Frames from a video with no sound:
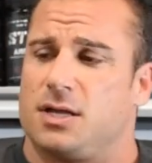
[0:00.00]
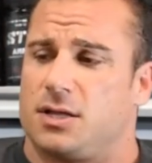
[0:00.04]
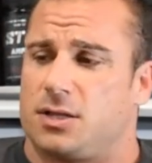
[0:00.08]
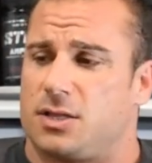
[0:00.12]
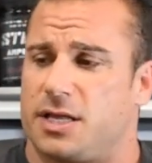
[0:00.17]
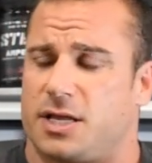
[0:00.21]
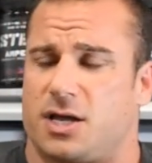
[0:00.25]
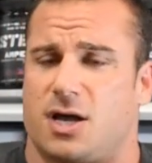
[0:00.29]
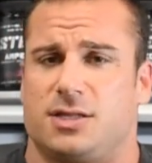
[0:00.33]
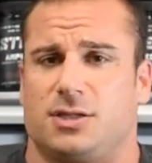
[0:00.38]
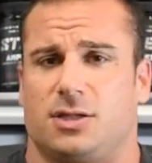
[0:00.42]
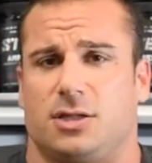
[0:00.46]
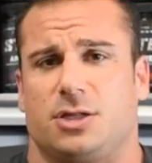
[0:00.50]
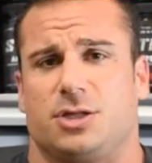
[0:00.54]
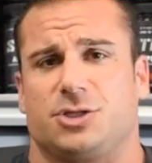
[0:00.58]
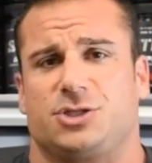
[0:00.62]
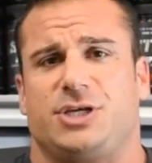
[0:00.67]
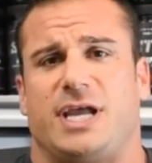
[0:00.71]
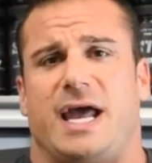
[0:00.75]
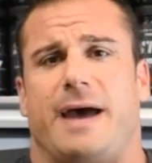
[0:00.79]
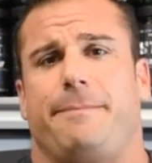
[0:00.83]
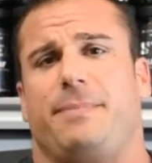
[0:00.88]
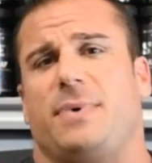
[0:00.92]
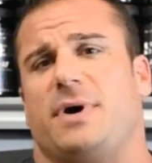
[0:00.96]
Click on the little
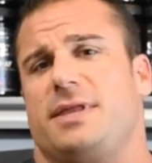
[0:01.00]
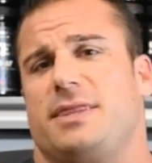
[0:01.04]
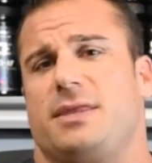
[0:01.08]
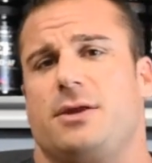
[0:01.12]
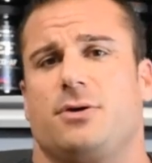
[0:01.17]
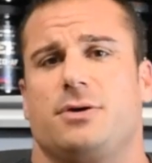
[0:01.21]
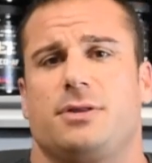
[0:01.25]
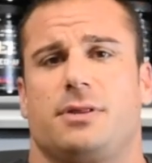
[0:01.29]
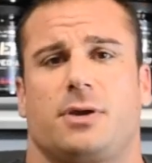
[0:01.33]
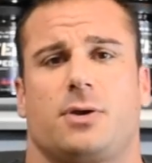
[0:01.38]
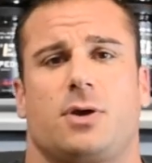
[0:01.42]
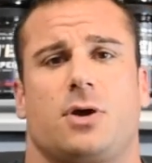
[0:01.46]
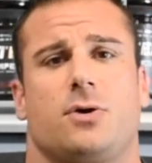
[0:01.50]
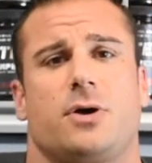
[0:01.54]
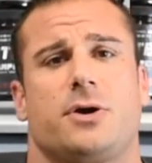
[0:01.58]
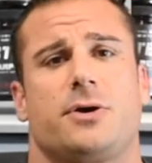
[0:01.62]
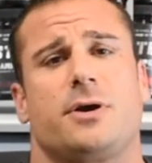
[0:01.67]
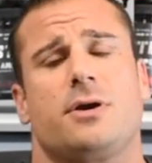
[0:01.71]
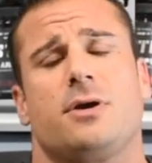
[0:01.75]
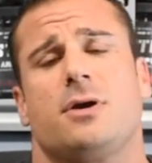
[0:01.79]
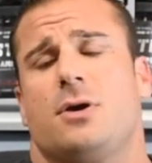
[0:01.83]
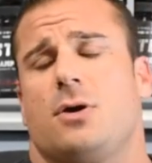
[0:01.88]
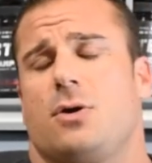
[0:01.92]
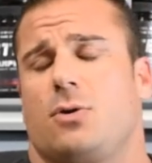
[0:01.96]
chat button there in the
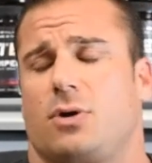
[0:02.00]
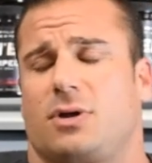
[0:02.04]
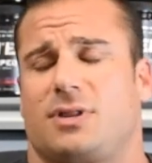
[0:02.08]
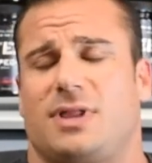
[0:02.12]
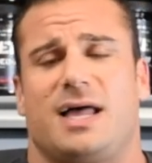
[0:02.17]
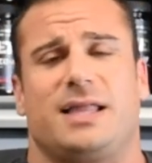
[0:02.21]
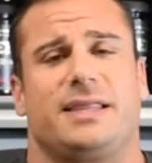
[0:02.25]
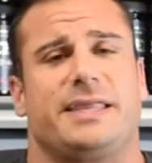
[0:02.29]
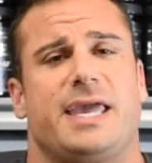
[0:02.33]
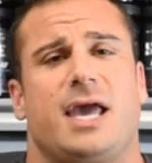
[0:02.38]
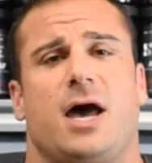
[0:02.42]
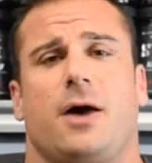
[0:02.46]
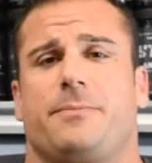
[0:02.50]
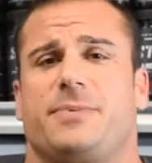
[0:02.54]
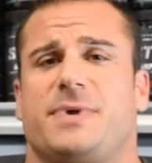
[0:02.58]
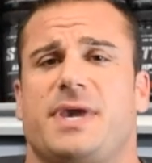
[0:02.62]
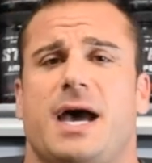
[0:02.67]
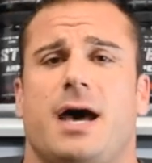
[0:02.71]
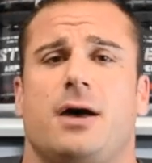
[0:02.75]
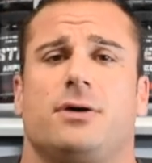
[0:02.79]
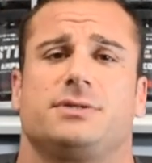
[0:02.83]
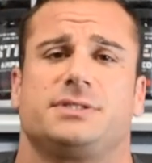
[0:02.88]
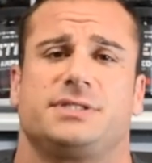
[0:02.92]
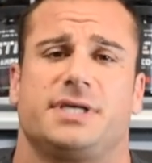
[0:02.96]
corner. We'll gladly help
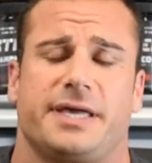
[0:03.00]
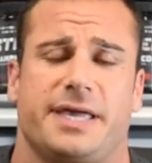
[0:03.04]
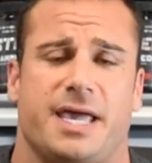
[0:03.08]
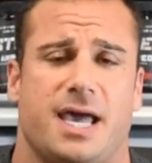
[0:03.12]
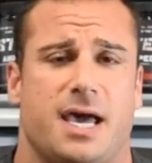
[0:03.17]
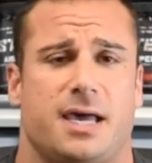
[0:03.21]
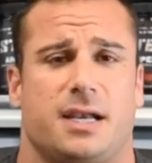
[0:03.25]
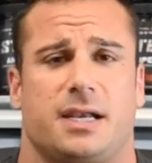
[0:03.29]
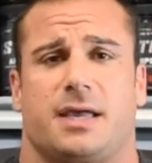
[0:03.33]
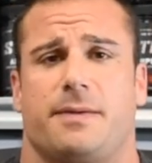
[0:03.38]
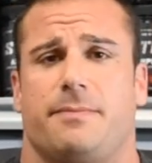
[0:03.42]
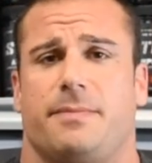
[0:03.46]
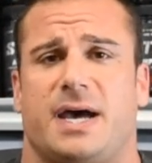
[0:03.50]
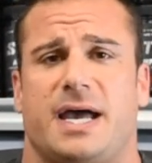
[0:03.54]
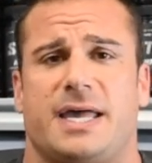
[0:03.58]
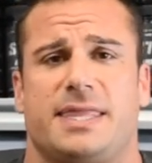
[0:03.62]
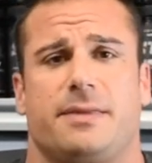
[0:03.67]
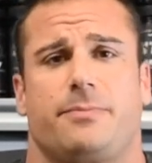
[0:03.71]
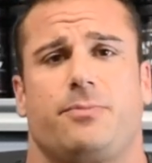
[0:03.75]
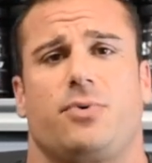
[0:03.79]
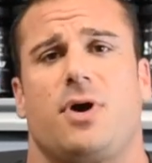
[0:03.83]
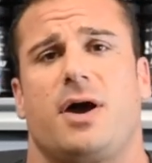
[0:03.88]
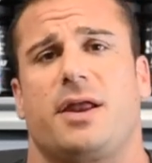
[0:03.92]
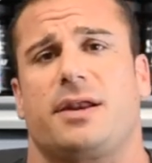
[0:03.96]
you out, tell you how to combine
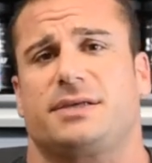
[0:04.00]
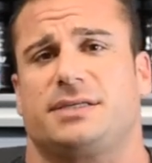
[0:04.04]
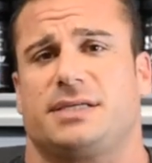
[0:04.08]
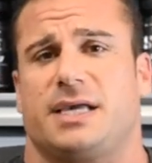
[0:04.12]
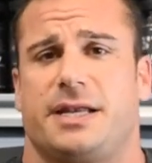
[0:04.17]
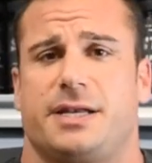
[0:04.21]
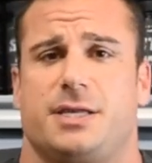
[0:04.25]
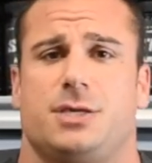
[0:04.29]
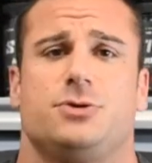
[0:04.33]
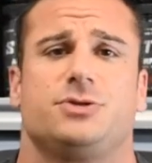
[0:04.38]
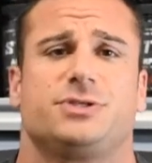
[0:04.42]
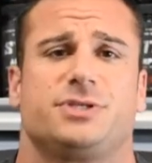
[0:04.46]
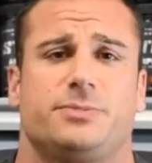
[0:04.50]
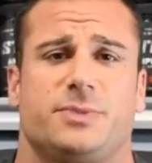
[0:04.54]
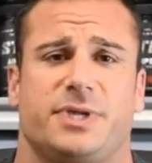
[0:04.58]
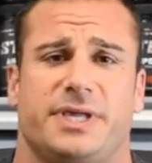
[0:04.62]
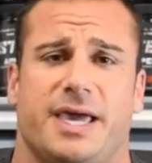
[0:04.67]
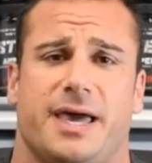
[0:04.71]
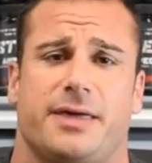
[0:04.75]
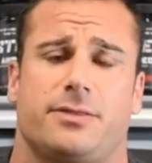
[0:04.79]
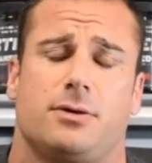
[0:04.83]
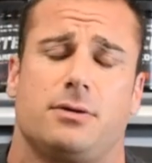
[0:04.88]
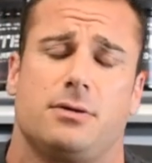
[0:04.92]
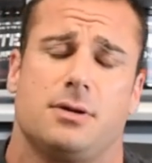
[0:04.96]
the products, how to use them
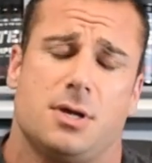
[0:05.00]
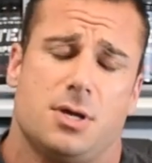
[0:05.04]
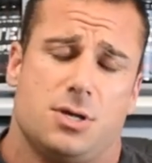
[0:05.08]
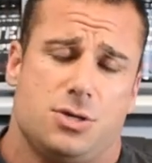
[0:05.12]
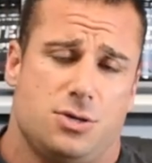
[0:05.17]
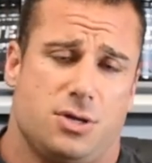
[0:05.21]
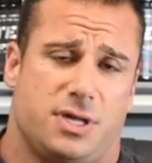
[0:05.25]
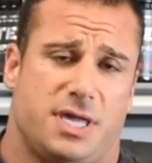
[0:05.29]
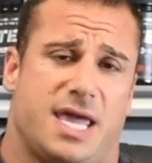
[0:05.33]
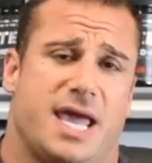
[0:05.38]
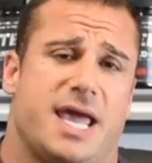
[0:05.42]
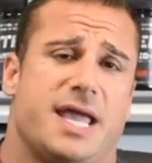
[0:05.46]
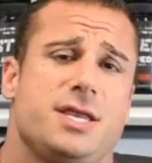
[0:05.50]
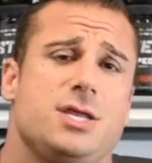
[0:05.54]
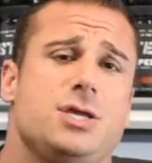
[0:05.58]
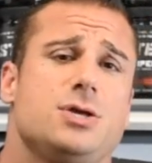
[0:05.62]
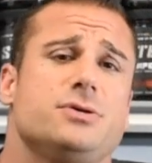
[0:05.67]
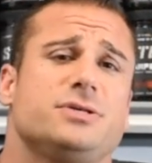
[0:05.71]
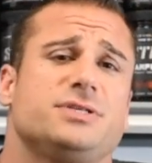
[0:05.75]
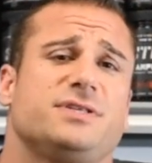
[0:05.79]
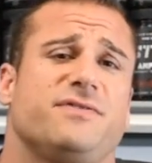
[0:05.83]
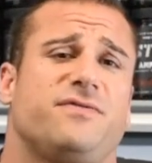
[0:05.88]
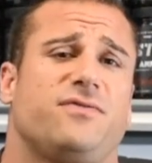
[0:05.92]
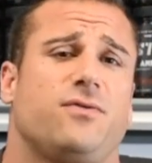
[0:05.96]
together. You can
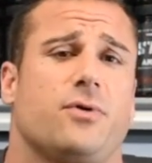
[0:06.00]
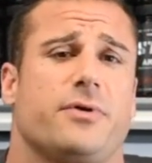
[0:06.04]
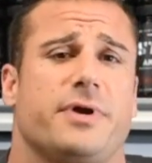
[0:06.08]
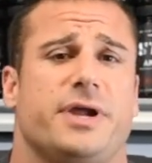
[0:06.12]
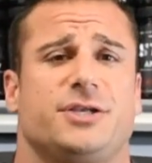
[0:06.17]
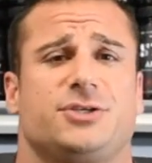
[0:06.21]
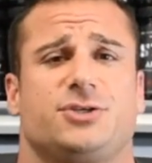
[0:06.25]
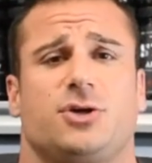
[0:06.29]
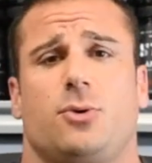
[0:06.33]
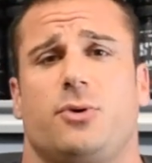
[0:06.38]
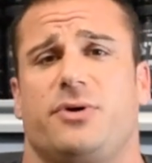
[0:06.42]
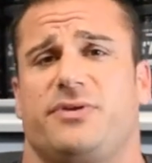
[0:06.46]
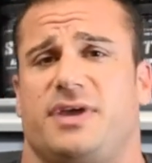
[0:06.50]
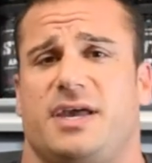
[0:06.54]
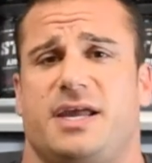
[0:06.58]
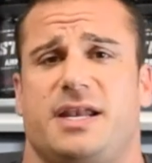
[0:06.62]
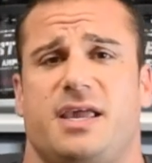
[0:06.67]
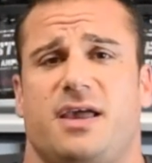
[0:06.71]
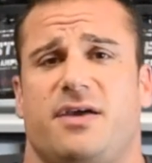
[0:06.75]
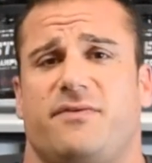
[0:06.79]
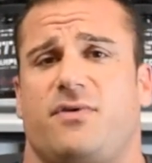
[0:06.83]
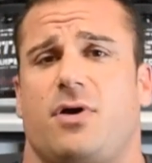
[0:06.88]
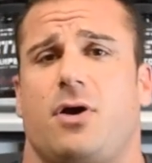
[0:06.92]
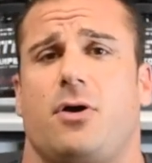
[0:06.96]
use the 4-andro with
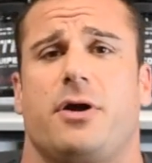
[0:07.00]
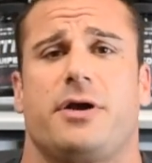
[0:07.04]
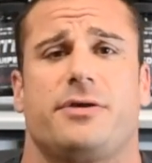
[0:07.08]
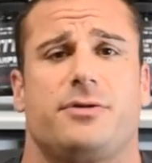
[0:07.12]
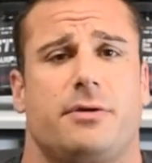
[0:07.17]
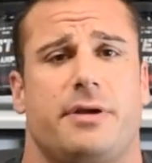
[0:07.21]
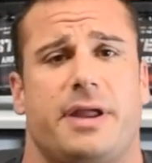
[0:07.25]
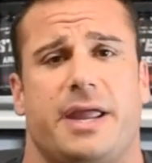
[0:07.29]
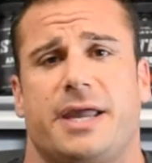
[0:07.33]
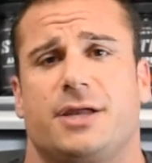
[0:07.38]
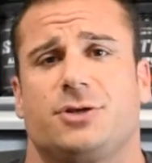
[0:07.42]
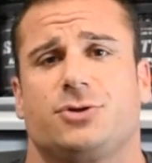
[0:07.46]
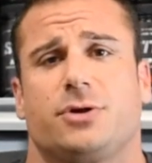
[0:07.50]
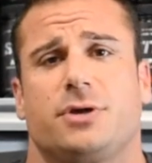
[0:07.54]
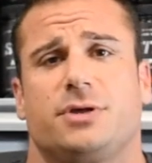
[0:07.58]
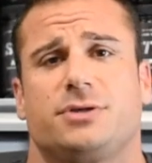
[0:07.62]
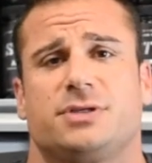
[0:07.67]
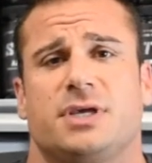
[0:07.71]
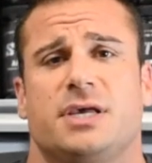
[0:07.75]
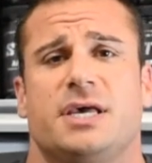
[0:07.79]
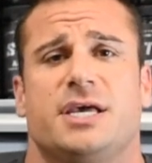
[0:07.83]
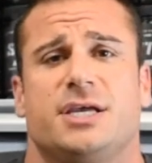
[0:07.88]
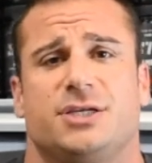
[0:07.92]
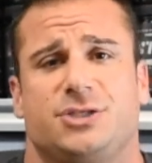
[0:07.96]
any of our other
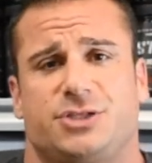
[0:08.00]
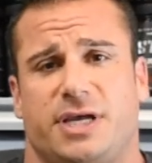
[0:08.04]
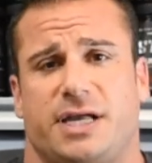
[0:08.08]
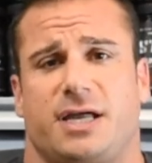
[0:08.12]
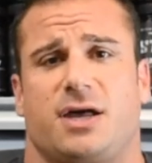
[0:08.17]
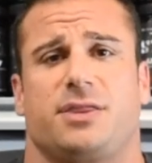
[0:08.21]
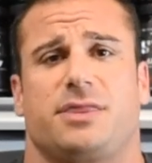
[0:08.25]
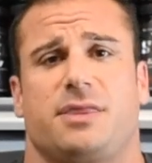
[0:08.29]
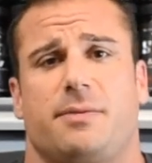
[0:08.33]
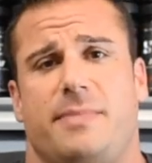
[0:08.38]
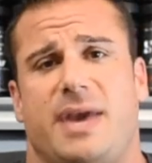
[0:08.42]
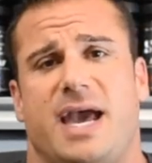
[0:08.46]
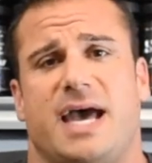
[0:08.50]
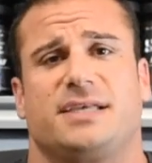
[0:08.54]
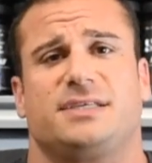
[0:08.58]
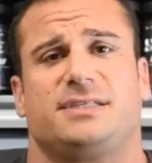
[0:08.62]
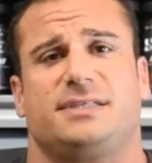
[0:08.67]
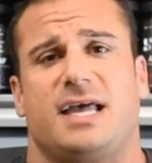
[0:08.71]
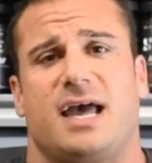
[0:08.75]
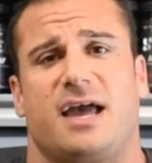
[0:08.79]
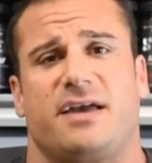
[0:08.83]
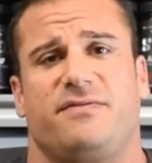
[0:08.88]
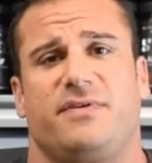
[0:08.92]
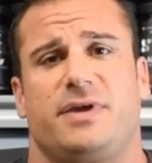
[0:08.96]
andros. Check out the mass
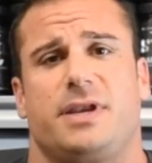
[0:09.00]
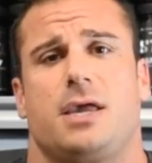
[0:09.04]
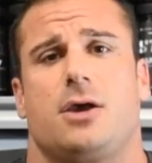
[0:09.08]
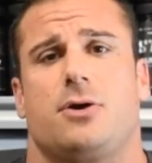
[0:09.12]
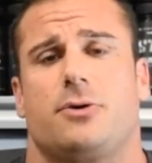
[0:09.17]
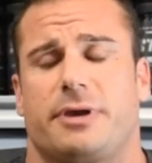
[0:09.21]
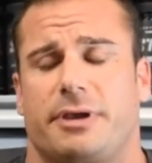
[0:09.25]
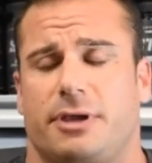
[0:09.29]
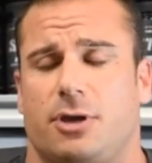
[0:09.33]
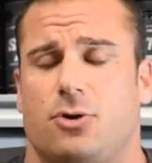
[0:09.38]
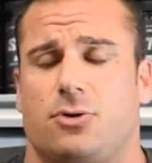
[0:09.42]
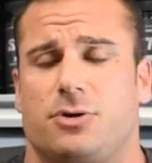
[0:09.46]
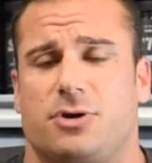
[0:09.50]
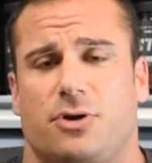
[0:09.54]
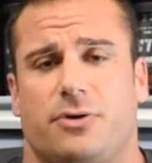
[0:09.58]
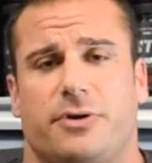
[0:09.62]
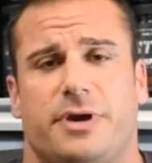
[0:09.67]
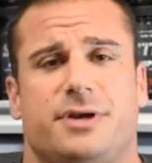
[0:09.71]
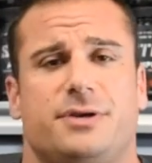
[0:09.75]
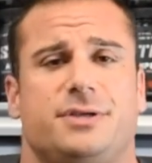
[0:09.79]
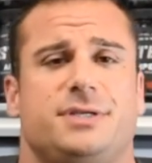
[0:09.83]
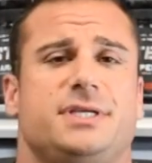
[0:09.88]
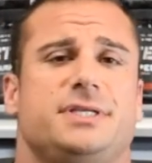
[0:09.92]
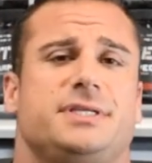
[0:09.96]
stack video and I go into
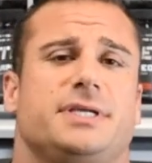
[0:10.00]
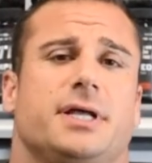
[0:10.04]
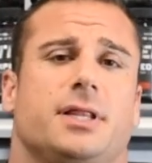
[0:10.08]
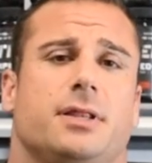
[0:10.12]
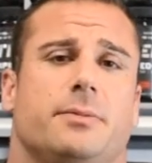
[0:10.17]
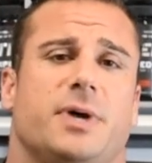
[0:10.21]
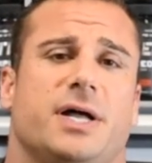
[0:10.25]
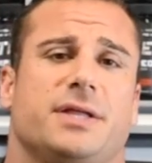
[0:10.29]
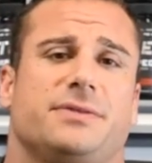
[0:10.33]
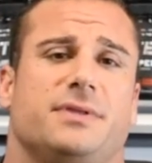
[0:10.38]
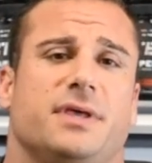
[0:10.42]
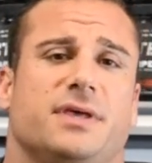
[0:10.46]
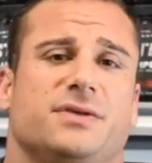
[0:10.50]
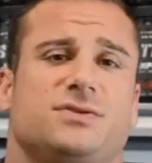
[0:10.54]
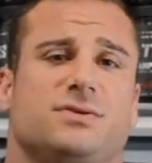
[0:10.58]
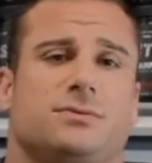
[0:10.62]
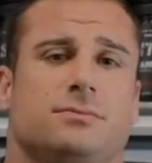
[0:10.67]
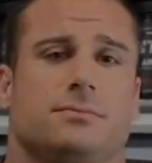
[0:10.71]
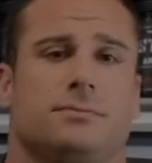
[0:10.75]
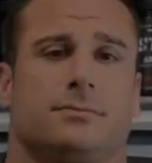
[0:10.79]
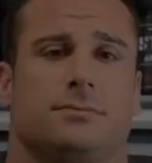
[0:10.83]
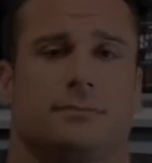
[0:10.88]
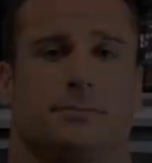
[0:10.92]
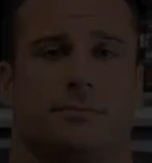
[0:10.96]
greater detail about
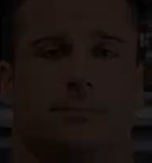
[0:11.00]
this.